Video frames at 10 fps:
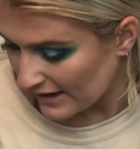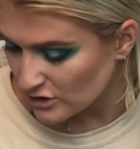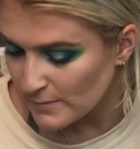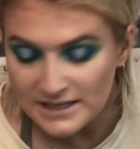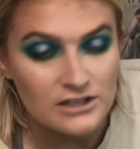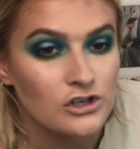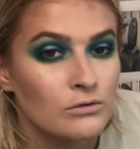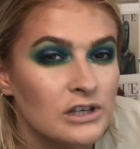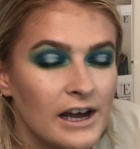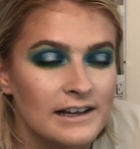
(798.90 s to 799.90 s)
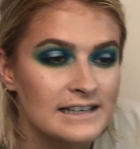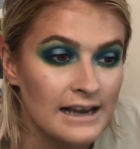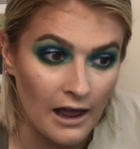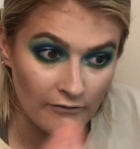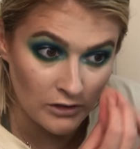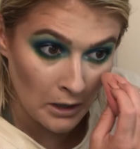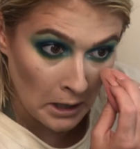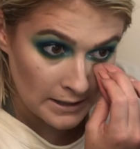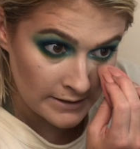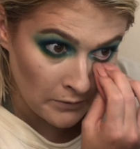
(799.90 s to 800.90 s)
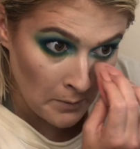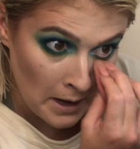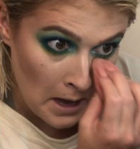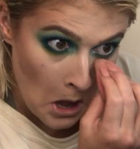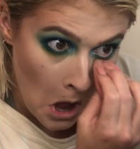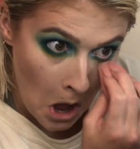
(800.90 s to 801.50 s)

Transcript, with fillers: it just makes it so dirty like everything gets everywhere